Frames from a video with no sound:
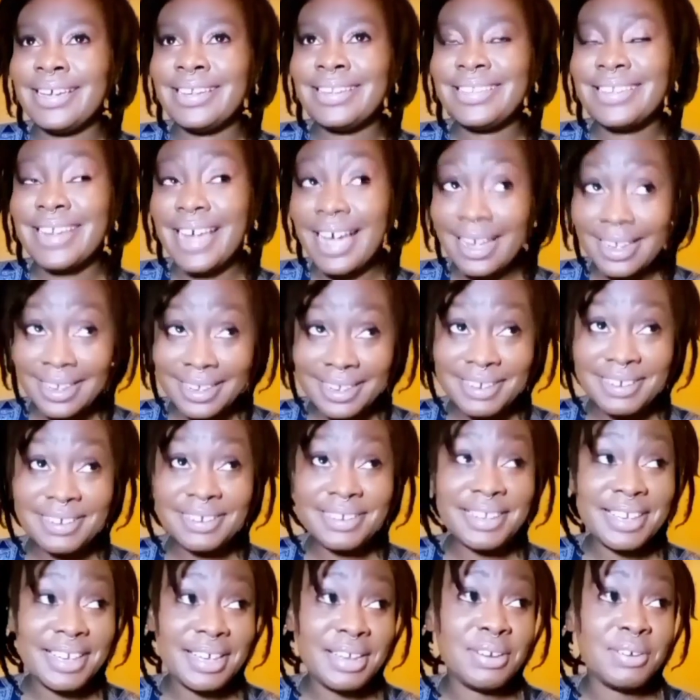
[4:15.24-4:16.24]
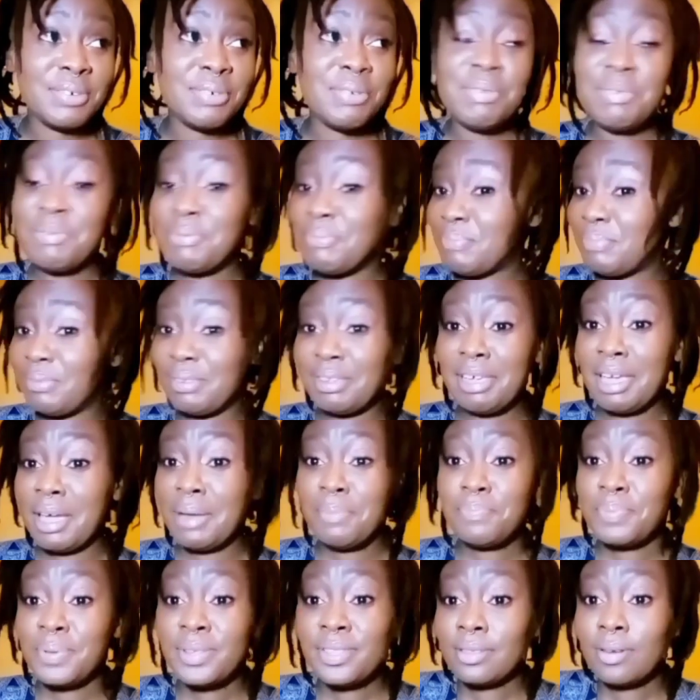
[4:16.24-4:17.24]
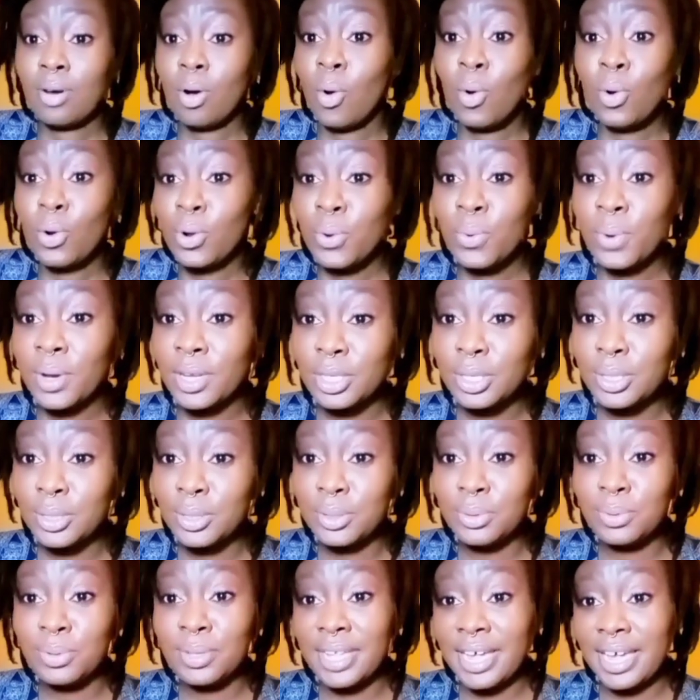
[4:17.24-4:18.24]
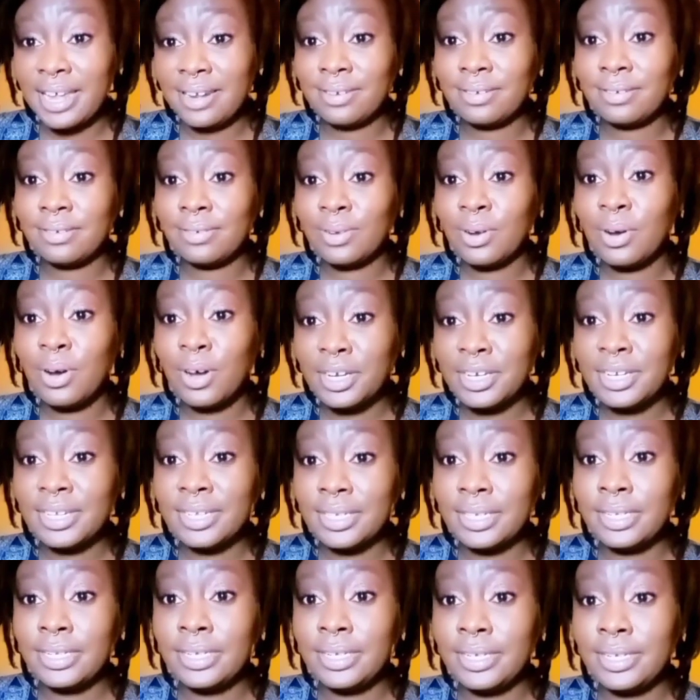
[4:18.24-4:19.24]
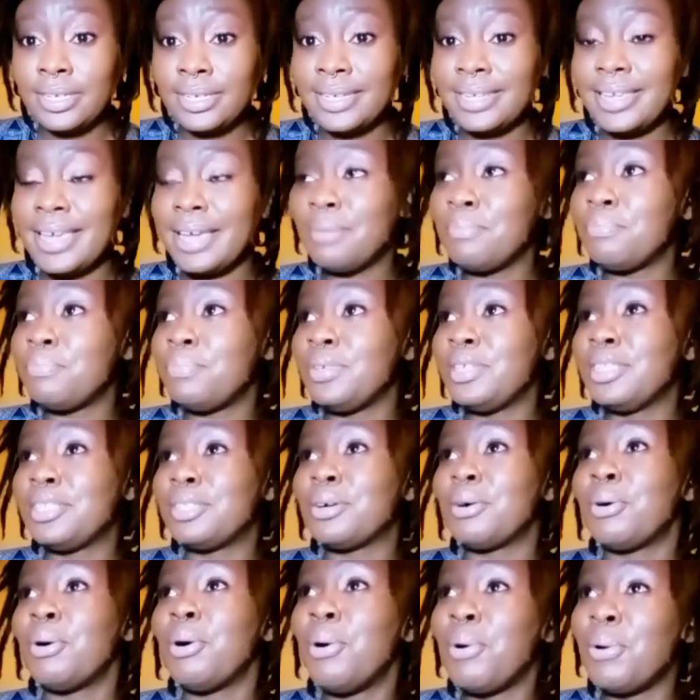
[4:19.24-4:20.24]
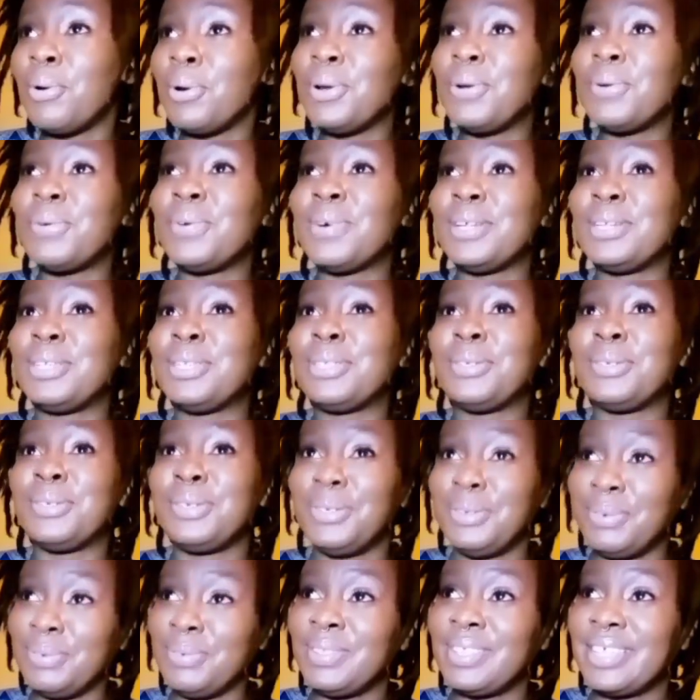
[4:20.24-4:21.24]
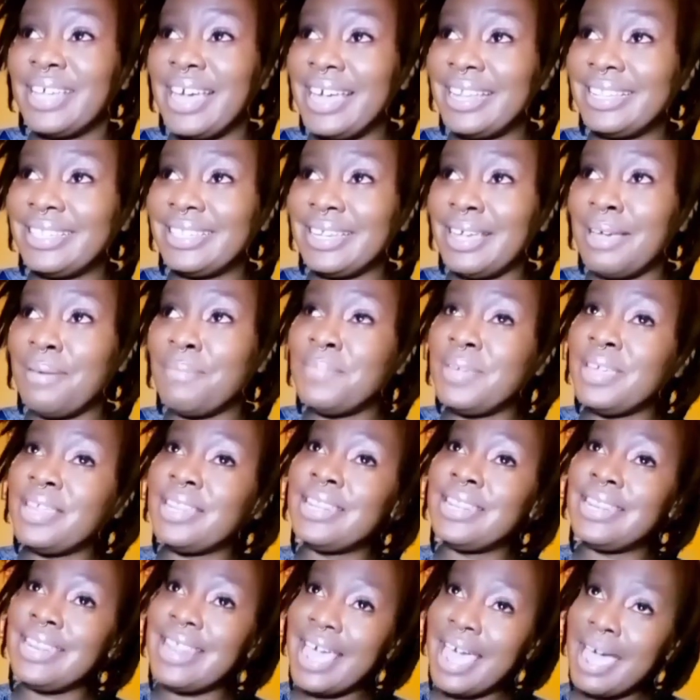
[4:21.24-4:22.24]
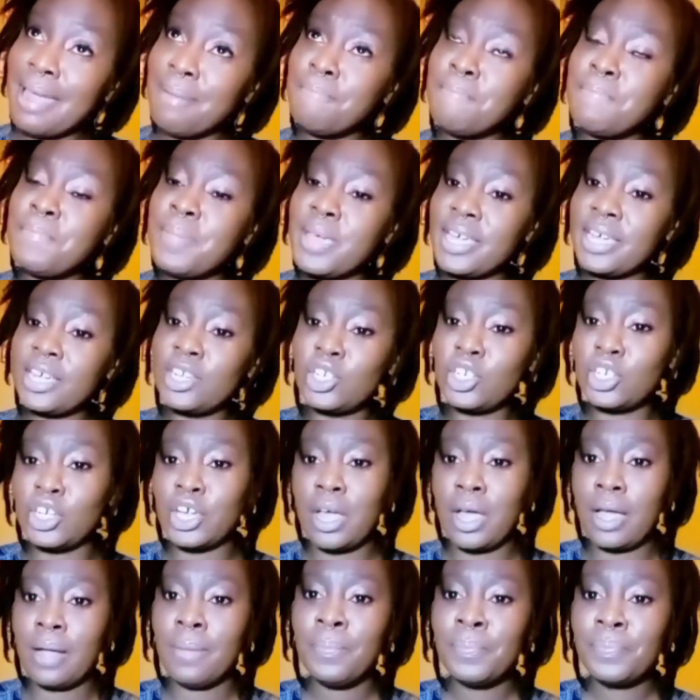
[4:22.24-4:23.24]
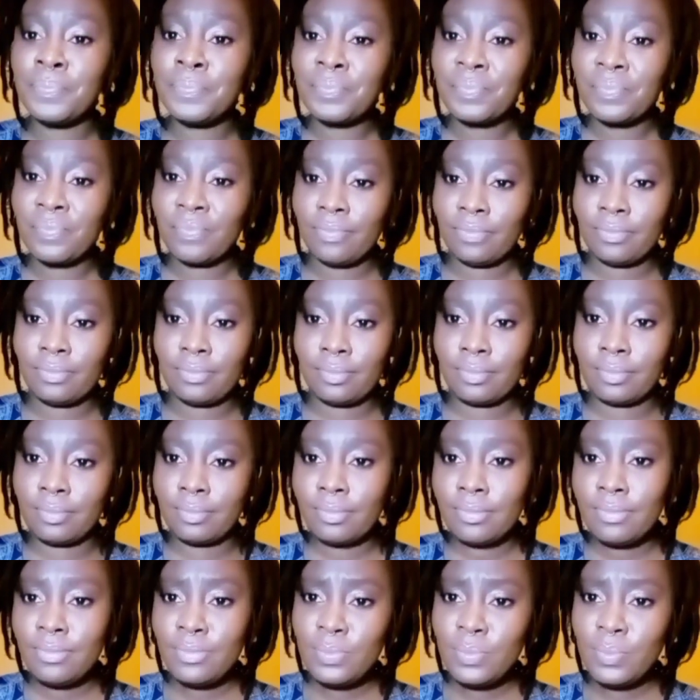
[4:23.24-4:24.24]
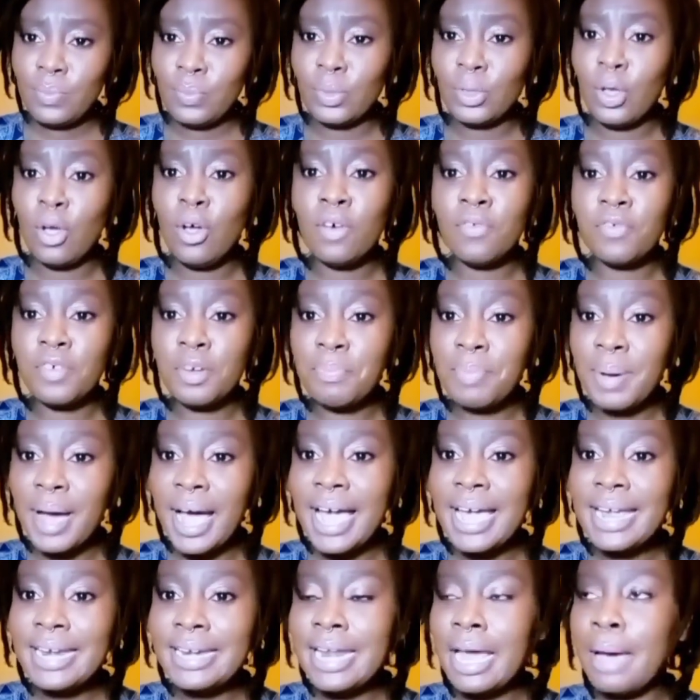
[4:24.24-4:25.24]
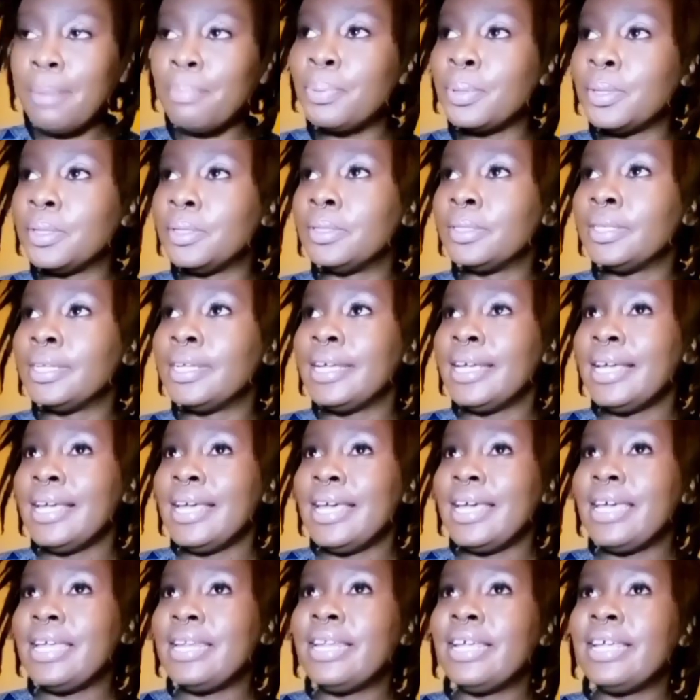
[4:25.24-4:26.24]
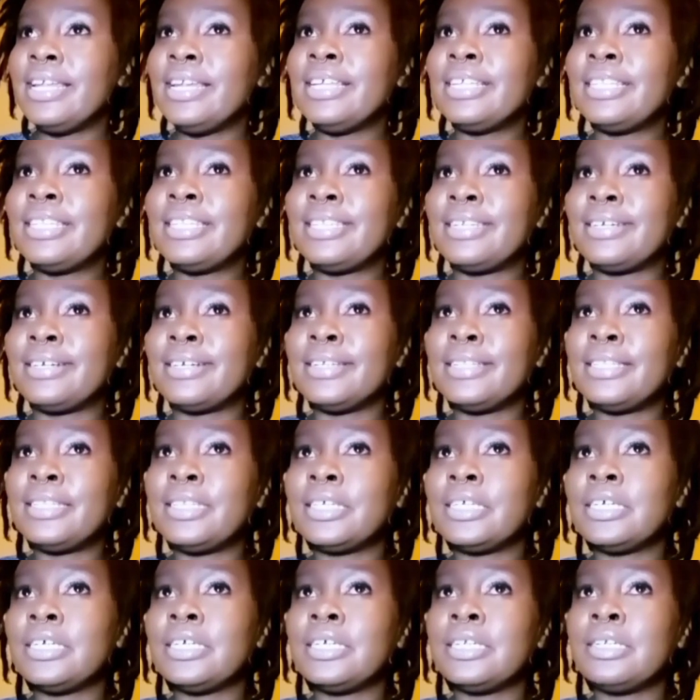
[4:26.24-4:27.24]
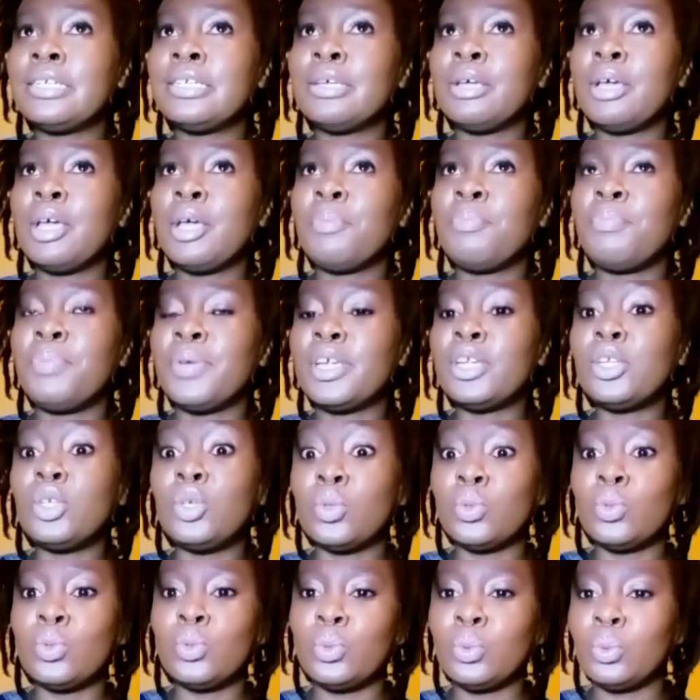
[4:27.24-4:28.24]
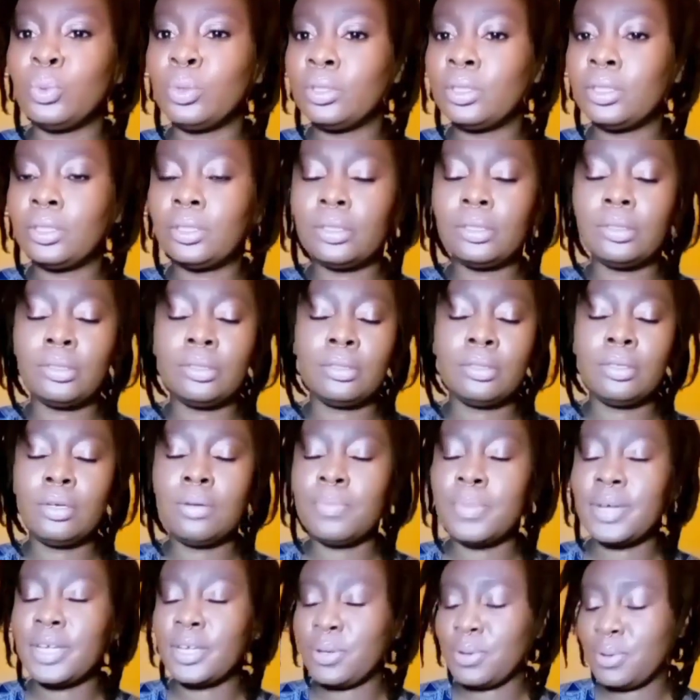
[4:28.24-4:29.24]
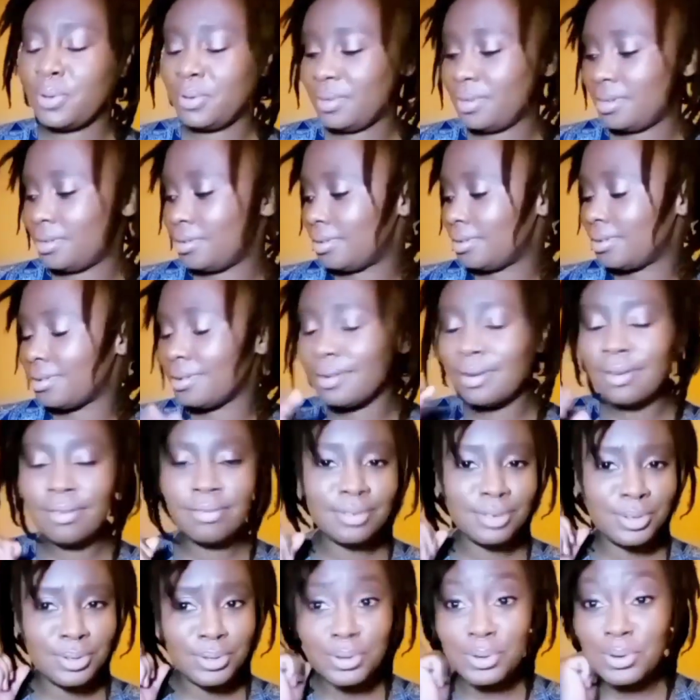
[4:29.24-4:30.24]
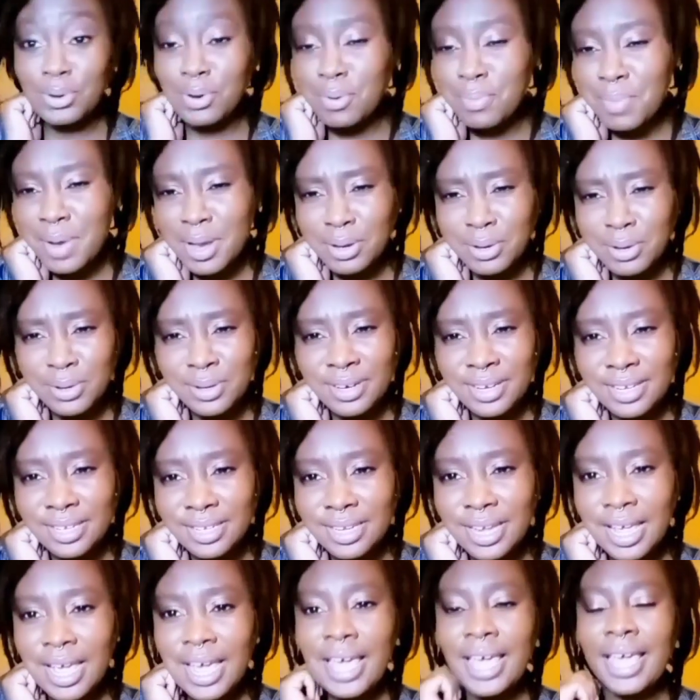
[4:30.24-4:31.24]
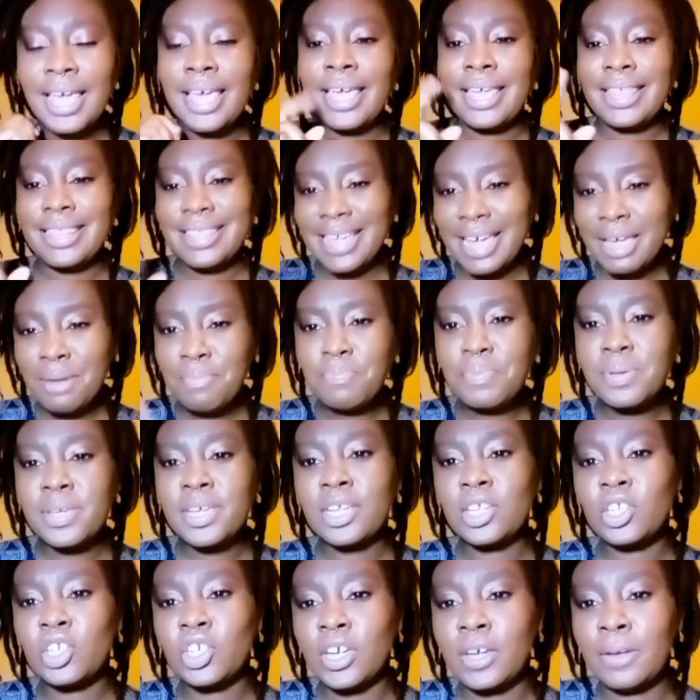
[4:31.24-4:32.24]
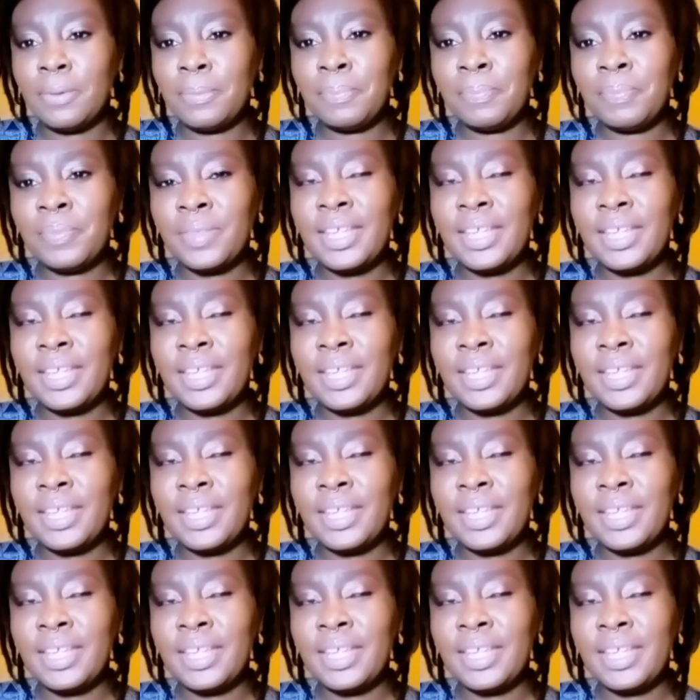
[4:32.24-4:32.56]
duncan can can be the only one to do that honestly, he can be the only one to do that. I mean, that picture of a pineapple and then it's written Big Dunu. Oh my god. Oh, oh my goodness. That picture,